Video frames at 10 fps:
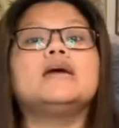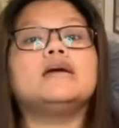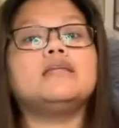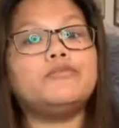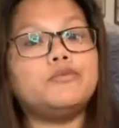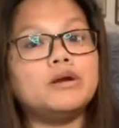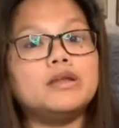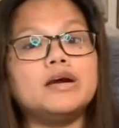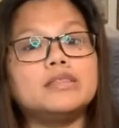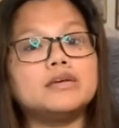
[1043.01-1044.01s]
And if you are
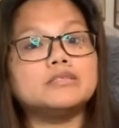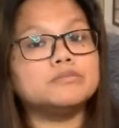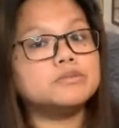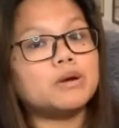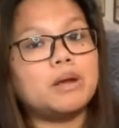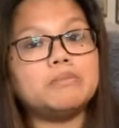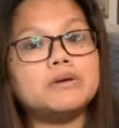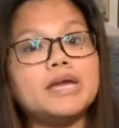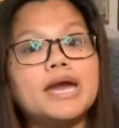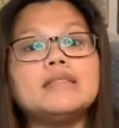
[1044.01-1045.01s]
not a
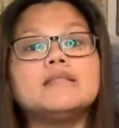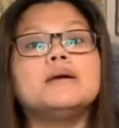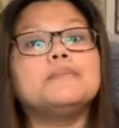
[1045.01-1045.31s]
subscriber yet,